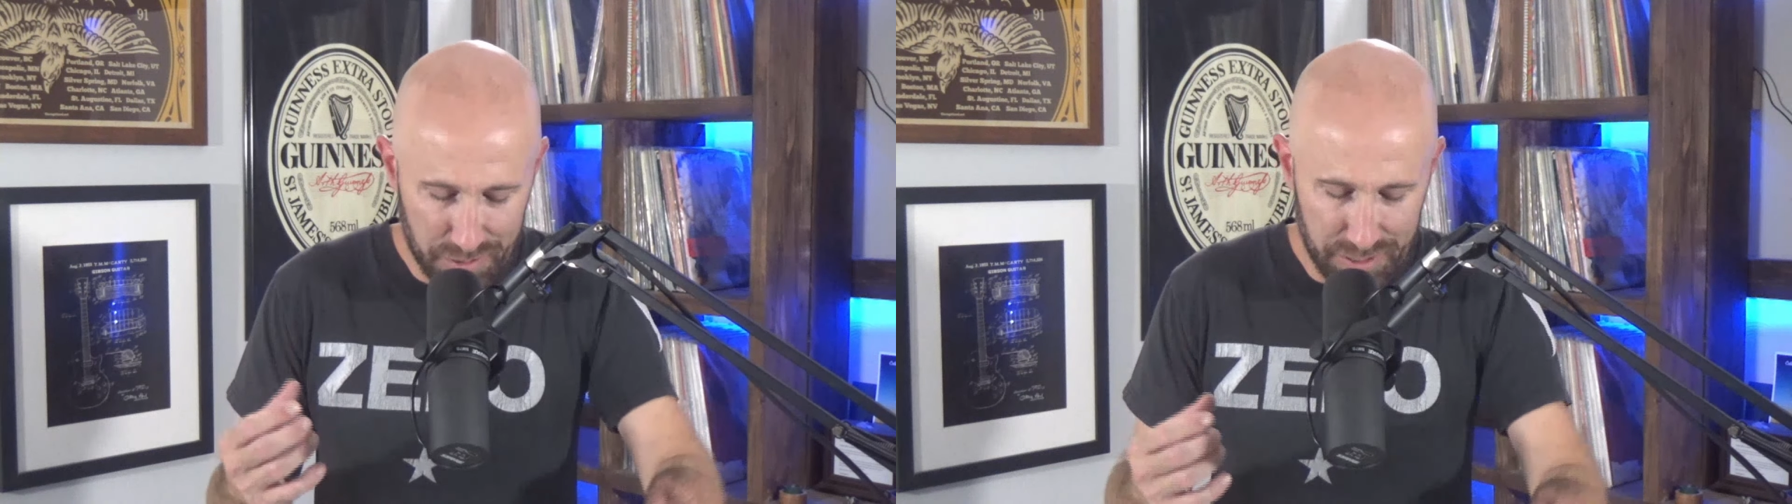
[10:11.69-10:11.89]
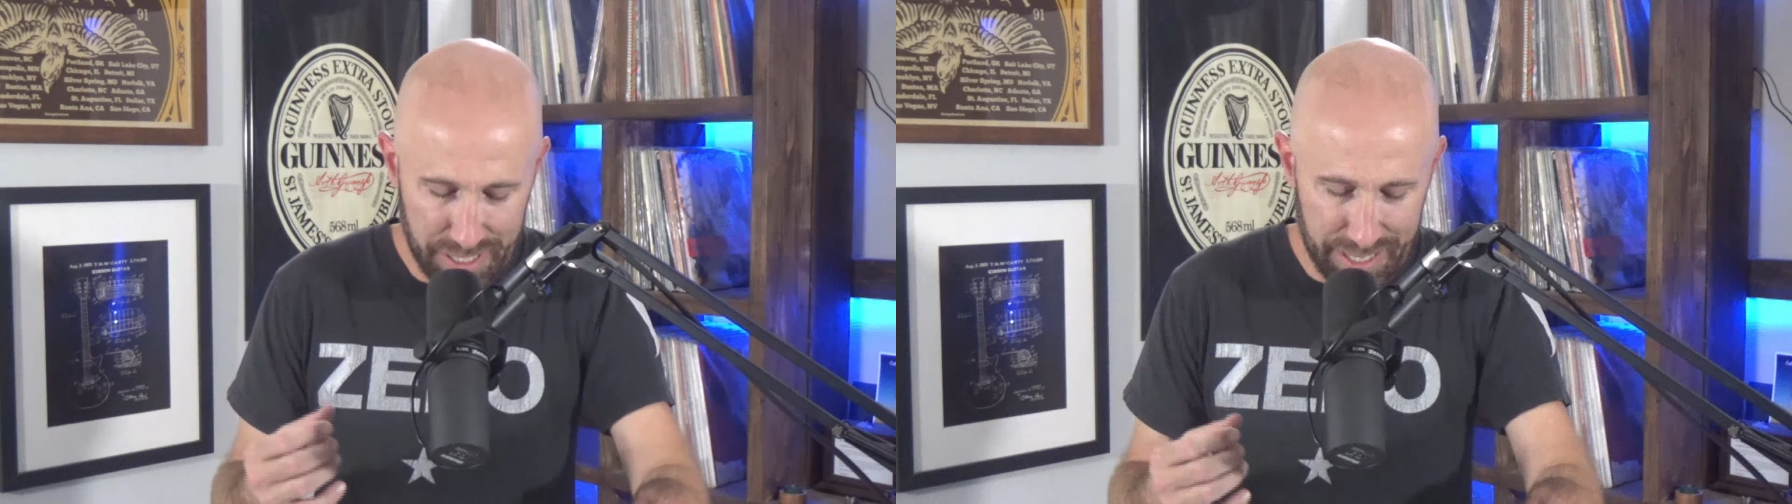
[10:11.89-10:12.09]

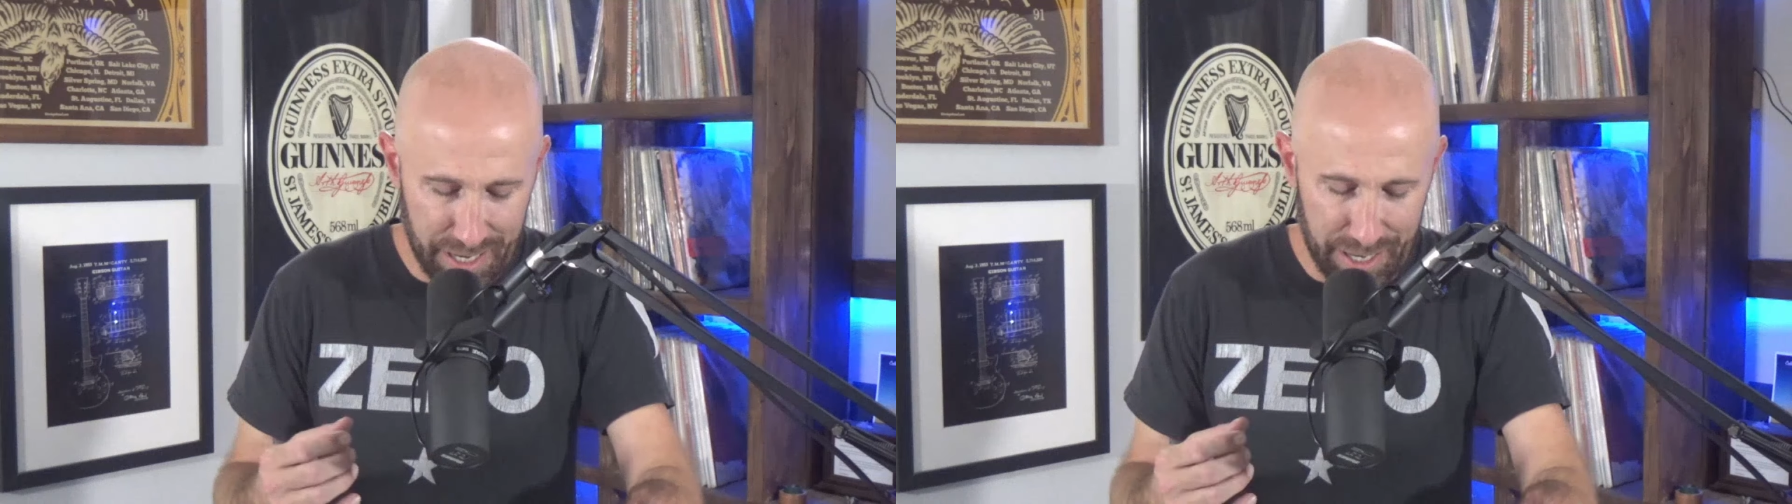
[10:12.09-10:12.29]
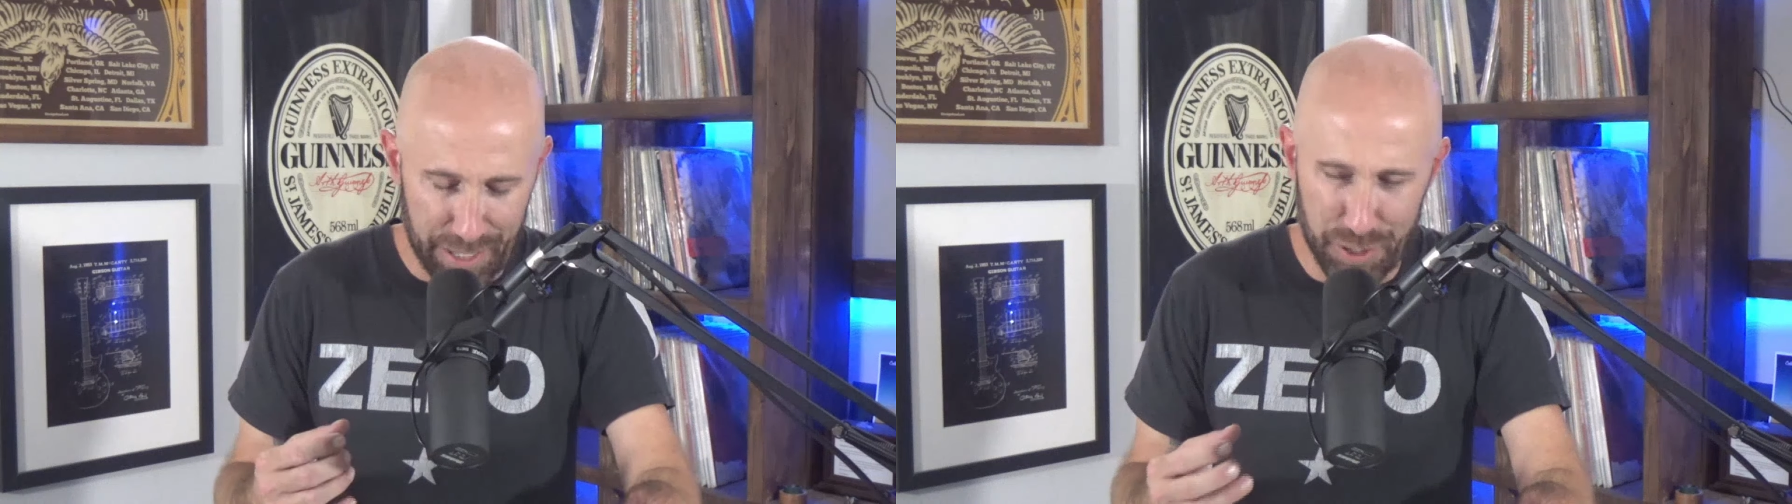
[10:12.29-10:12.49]

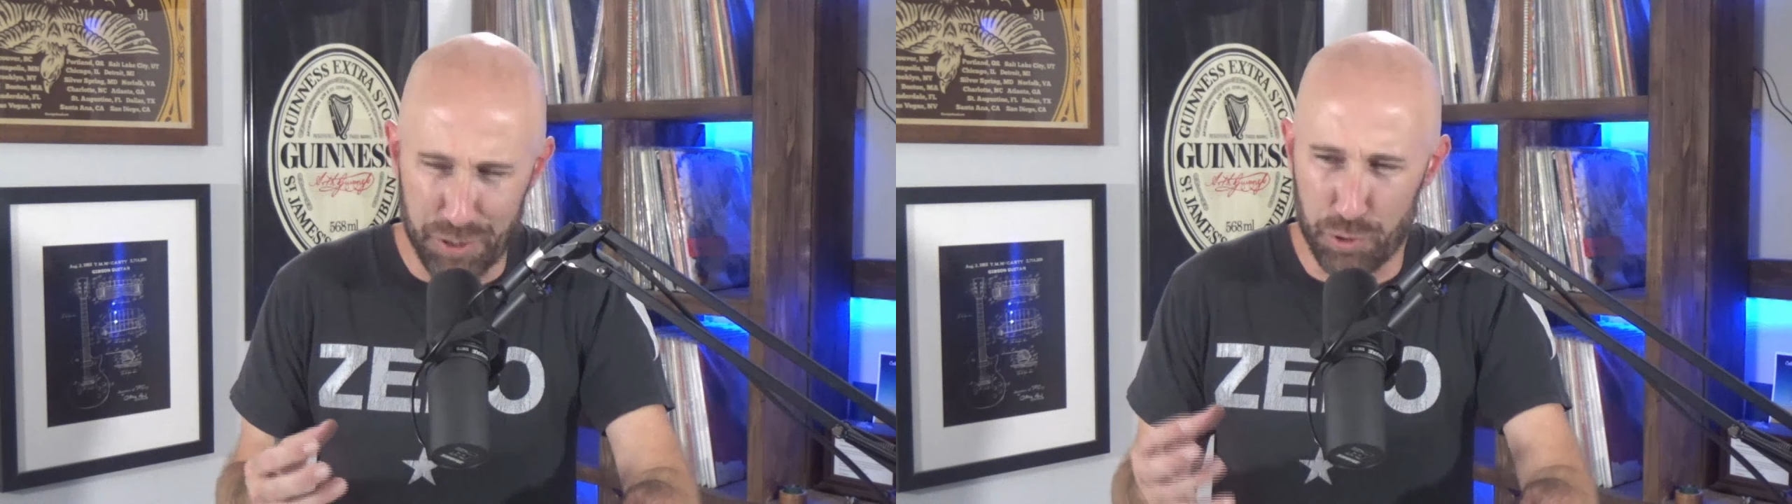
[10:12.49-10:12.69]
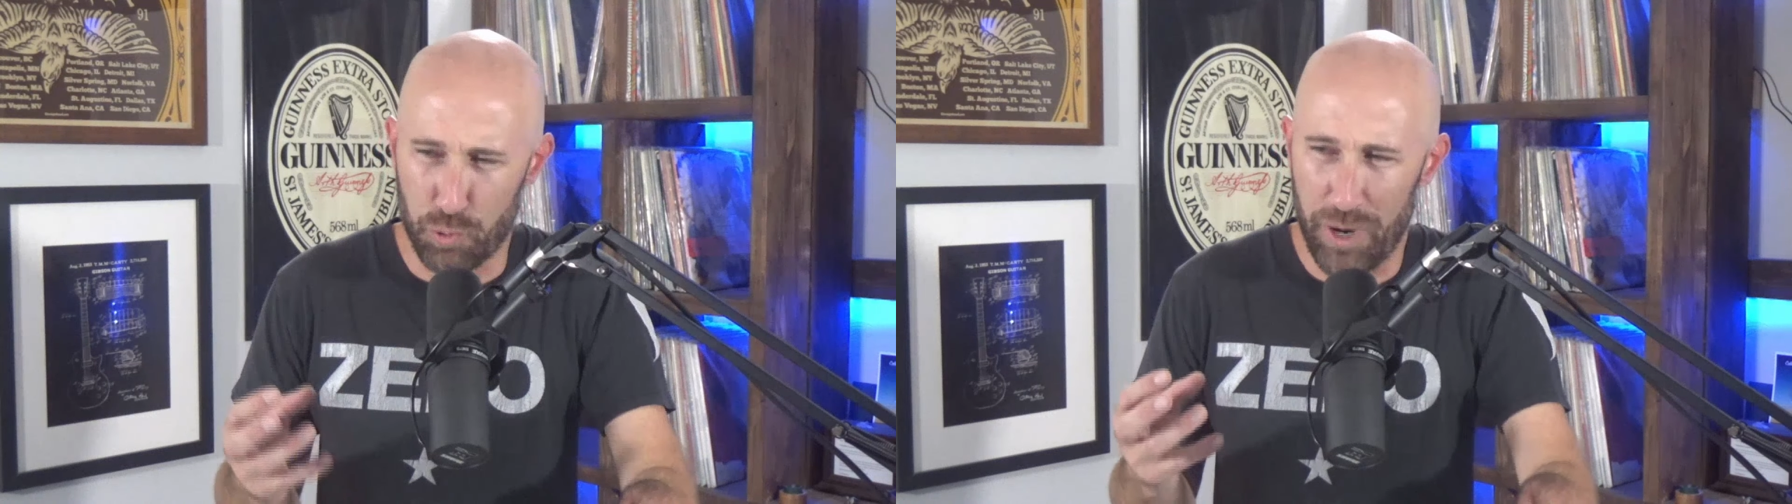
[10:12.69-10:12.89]
and just
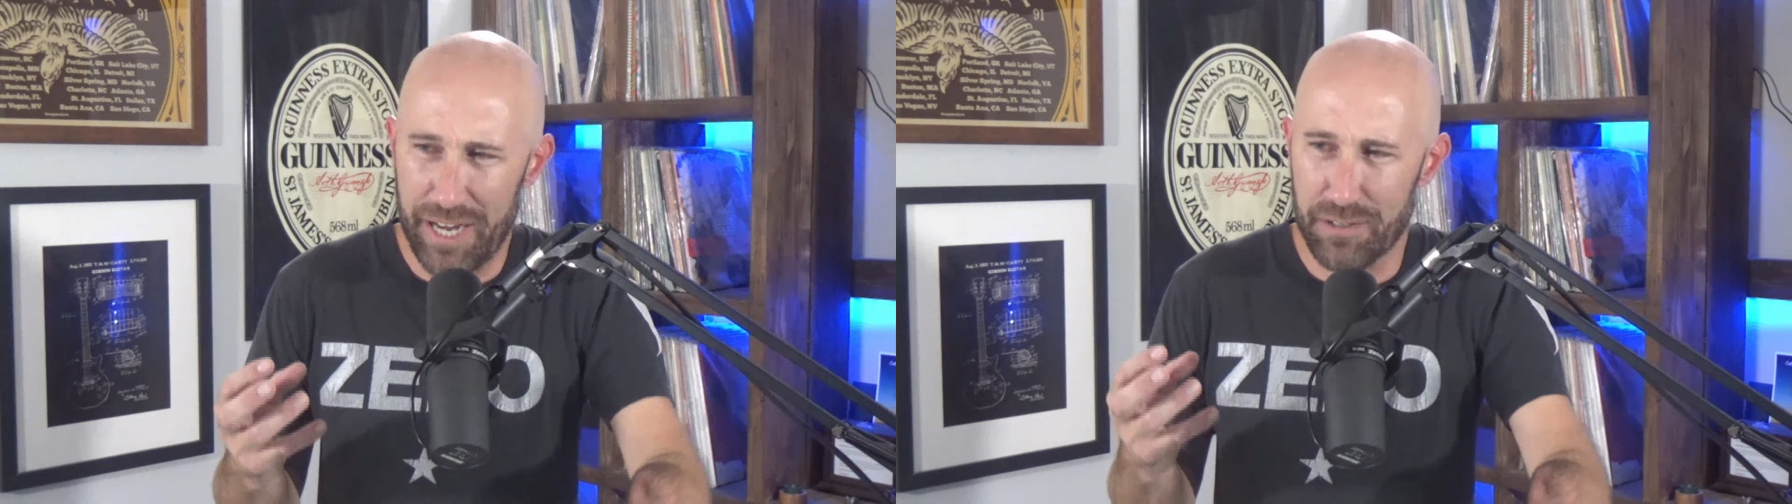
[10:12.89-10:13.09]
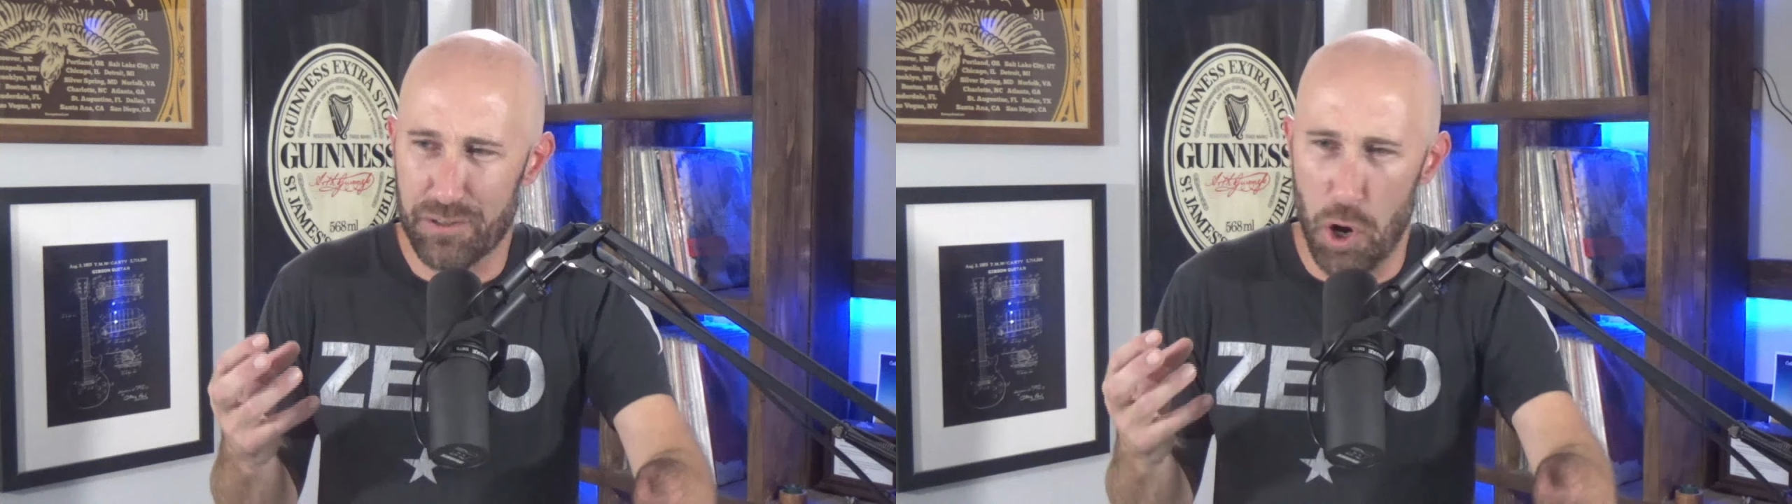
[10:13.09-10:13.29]

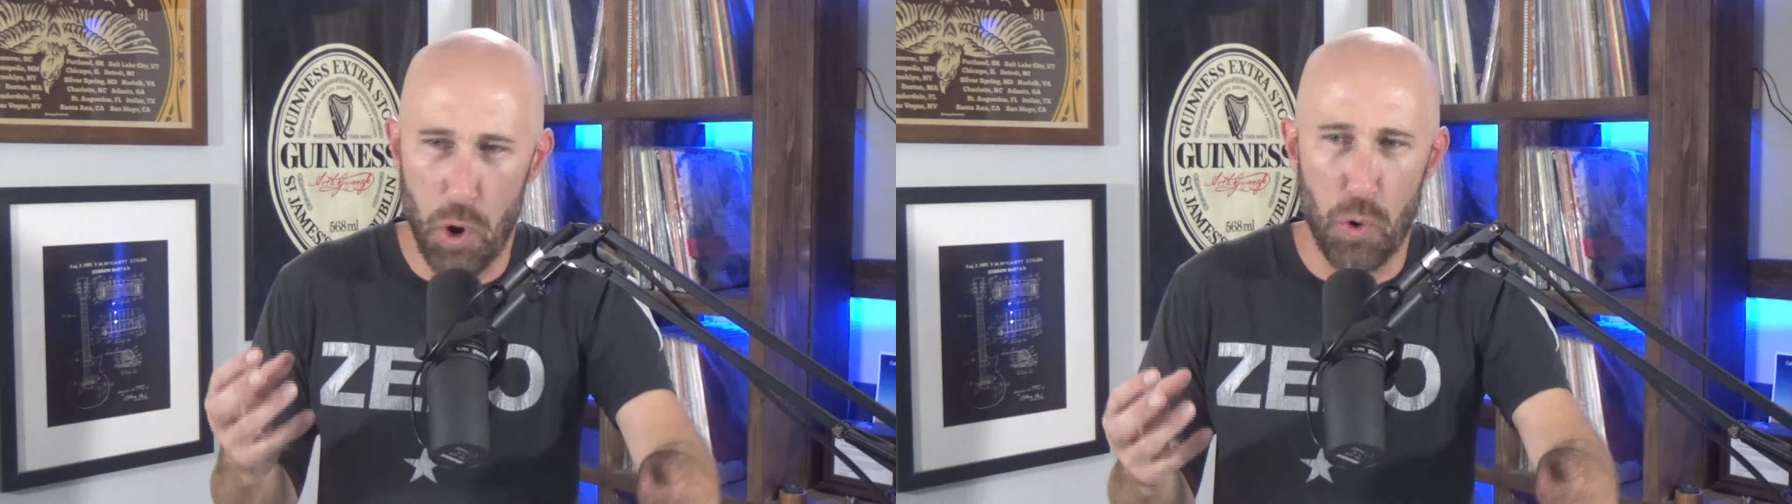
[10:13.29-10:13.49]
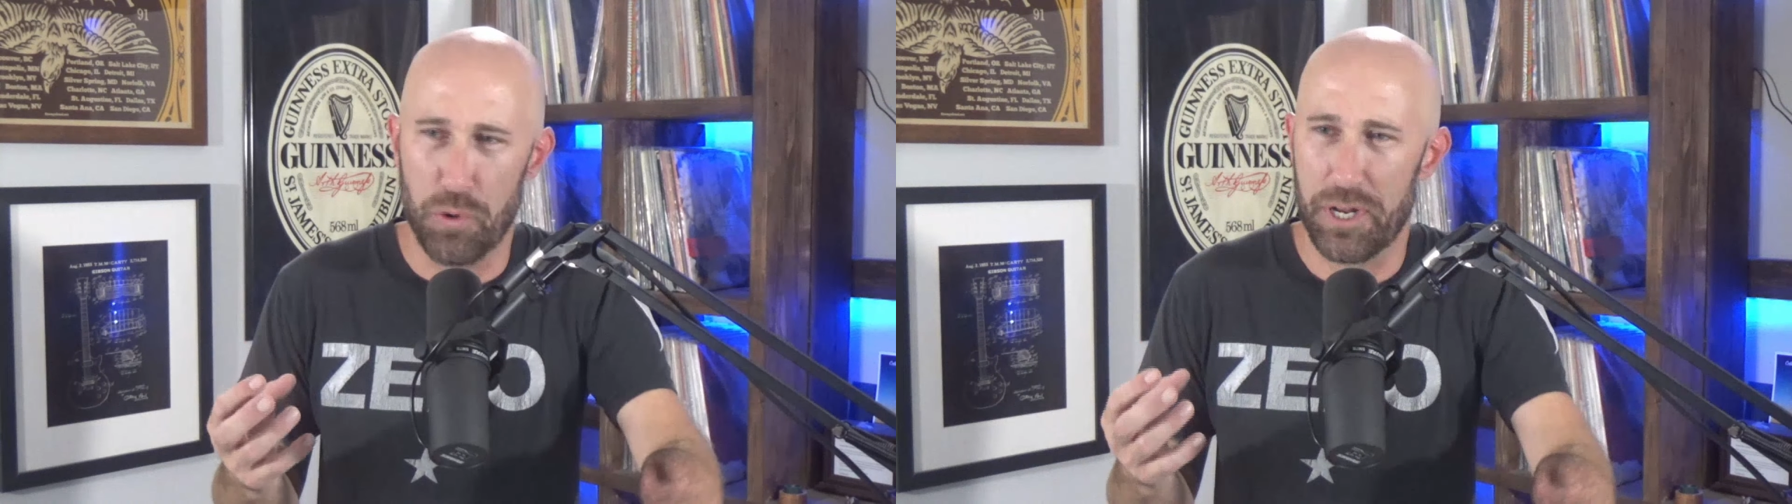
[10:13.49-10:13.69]
great
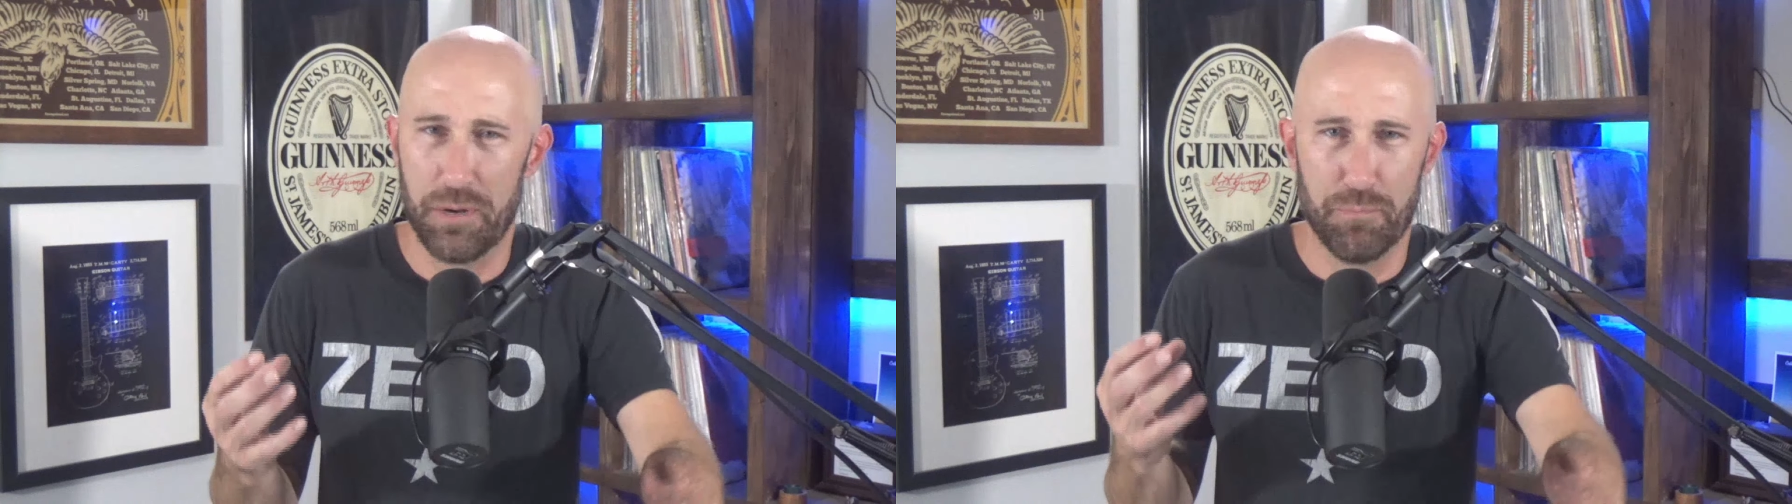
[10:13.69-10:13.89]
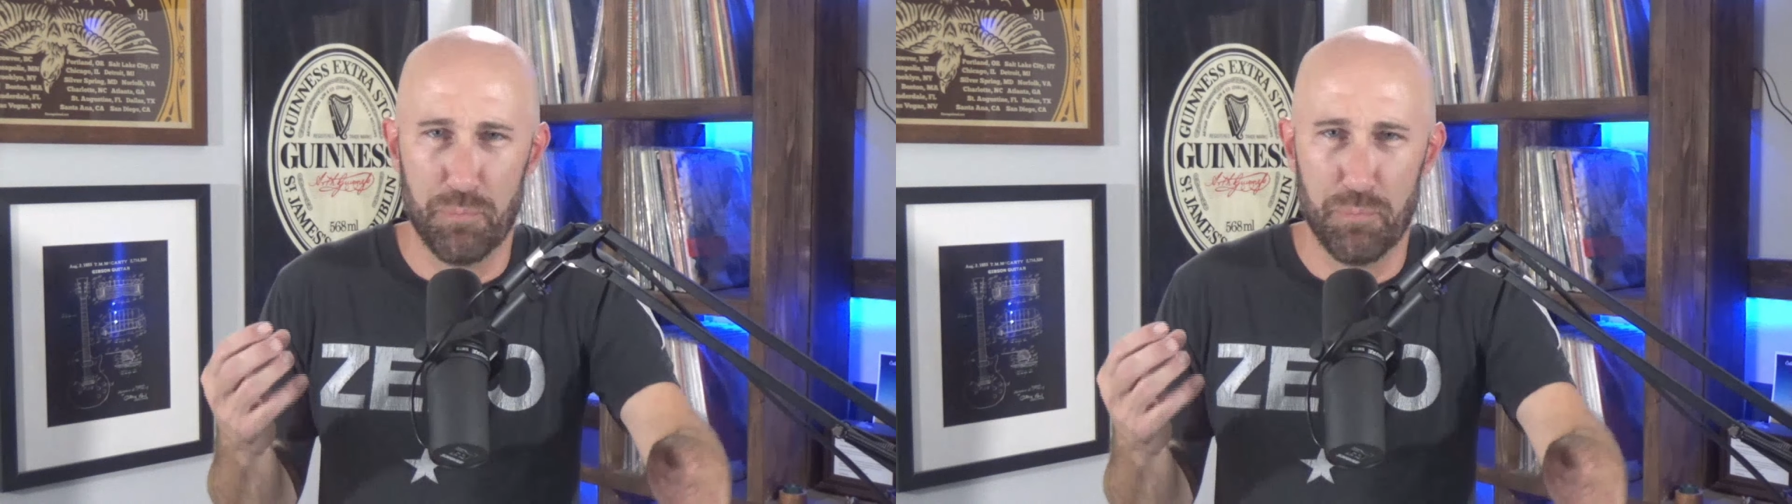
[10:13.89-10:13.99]
tone in